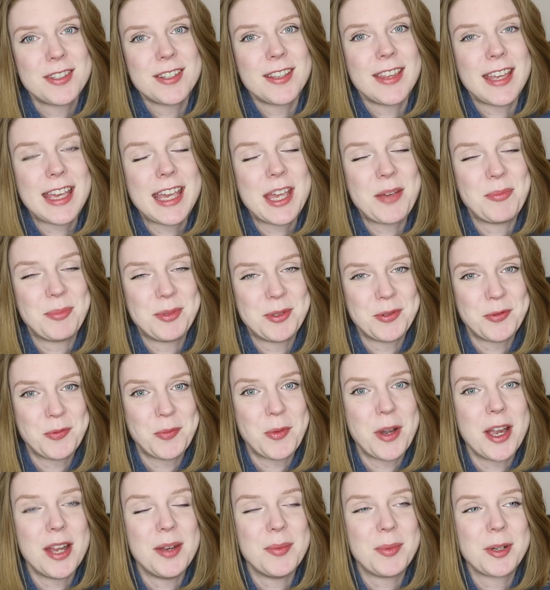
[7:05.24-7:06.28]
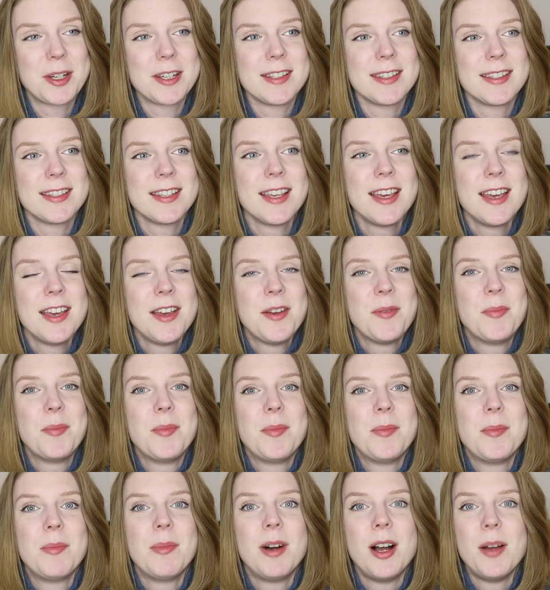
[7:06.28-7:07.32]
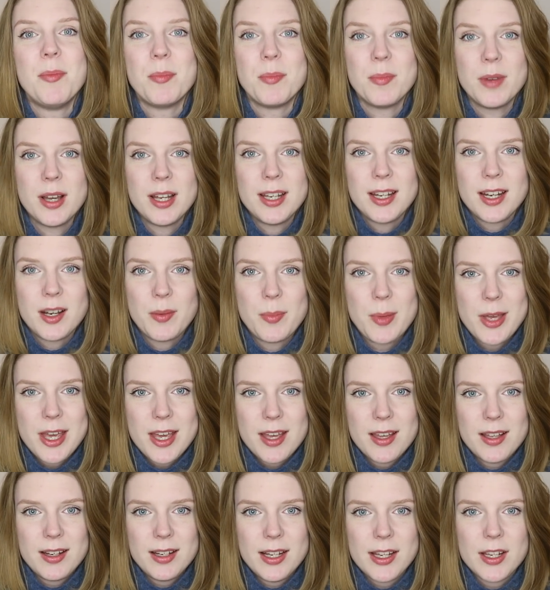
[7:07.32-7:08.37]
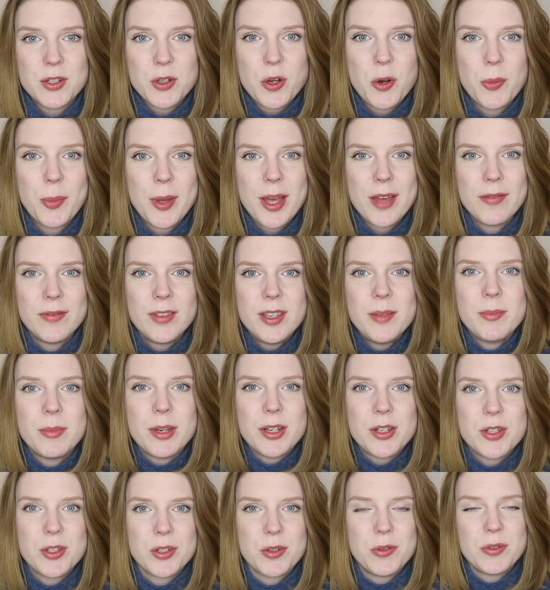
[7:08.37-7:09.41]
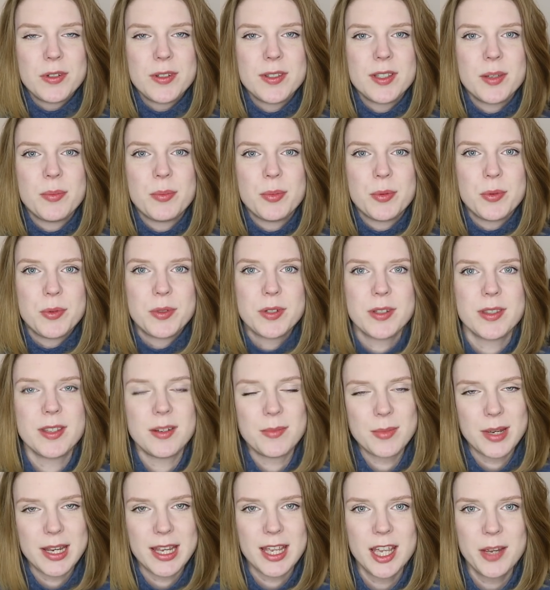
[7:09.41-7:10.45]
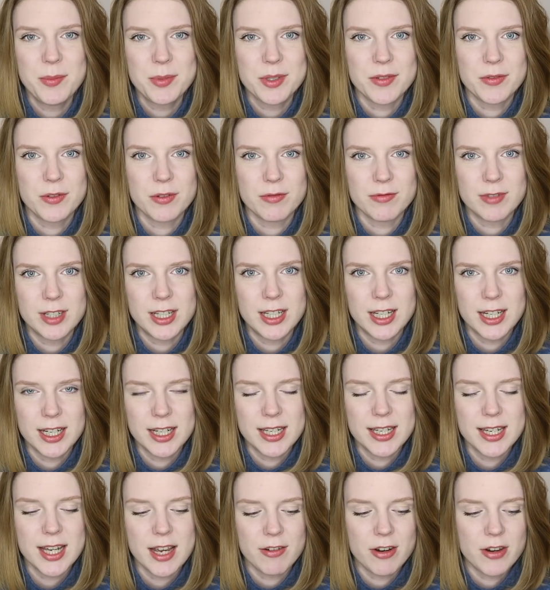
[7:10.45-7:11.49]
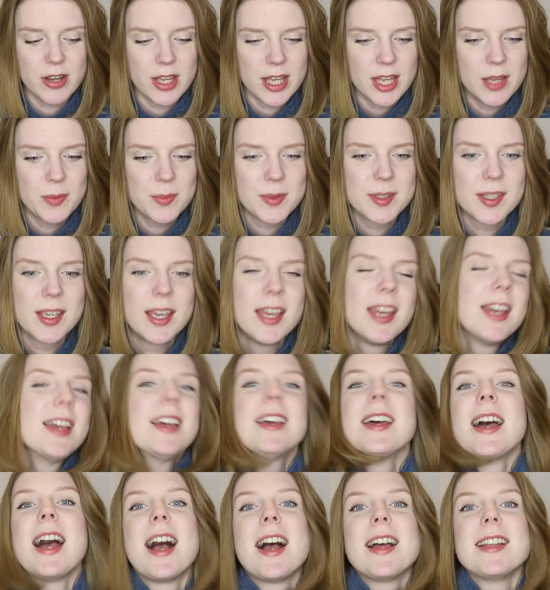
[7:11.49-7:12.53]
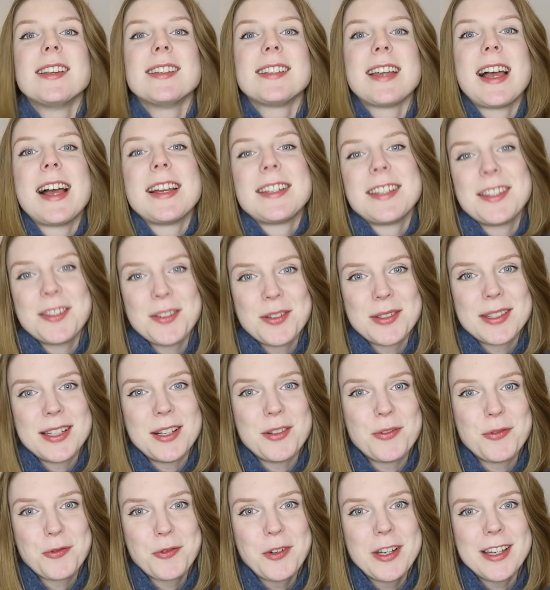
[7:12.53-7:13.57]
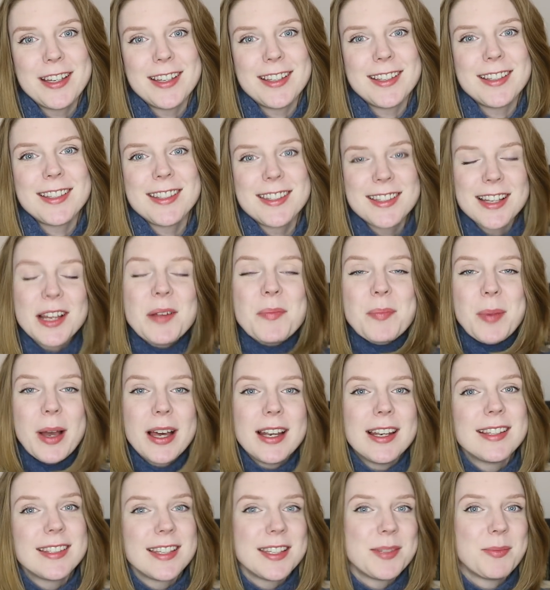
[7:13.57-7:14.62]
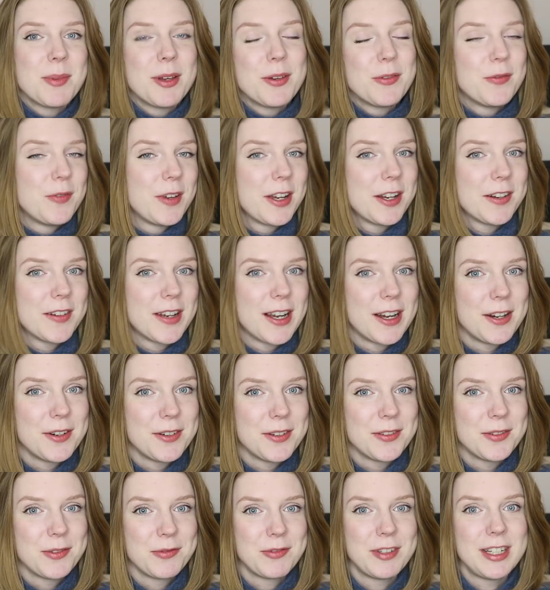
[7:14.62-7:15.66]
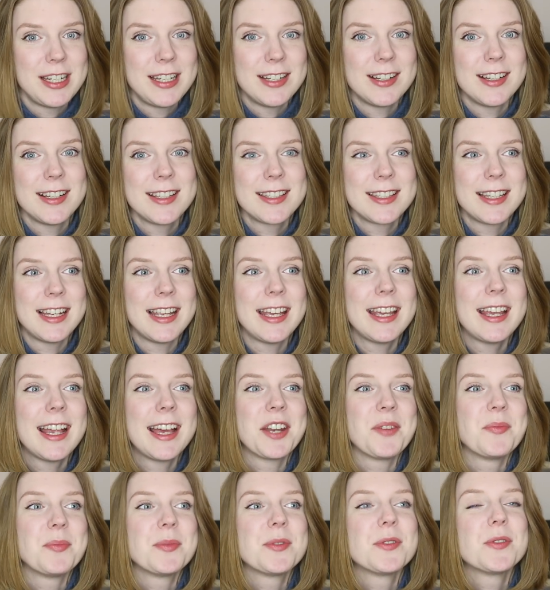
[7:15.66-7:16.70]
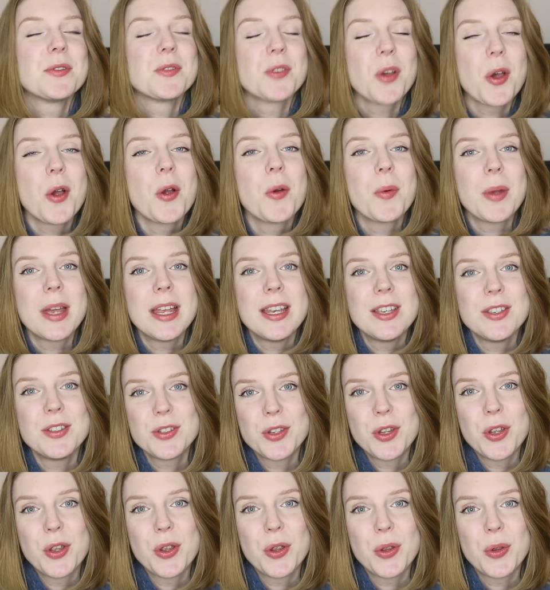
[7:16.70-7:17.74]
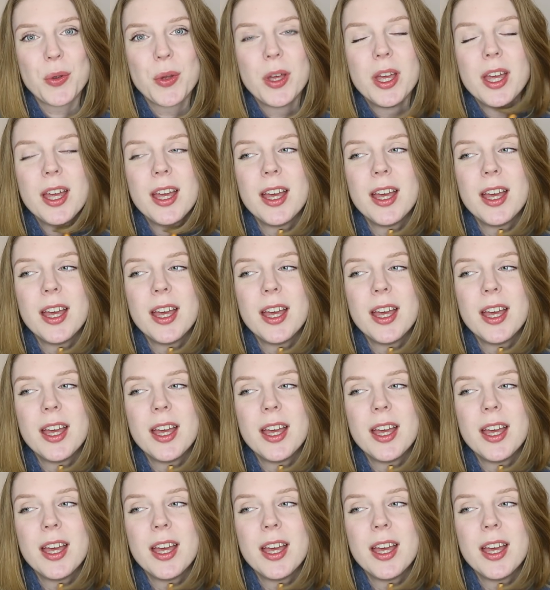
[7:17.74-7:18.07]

to the hips of mine because I'm a little bit like top heavy. My shoulders are broader than my hips. I've got really like narrow hips and adding those little frills like balances my figure out really nicely and I'm so into